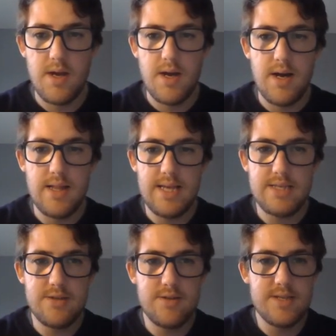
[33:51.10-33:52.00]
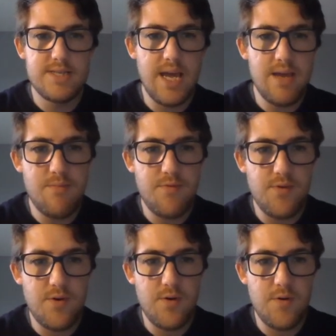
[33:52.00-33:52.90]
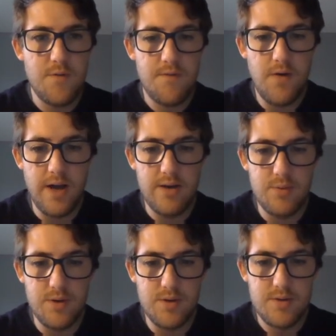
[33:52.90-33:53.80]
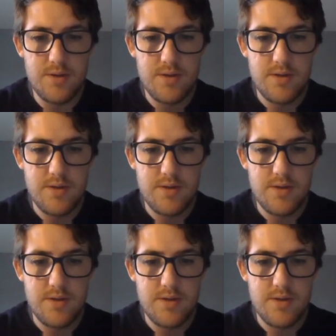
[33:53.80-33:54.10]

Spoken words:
And let's do the same for firewood.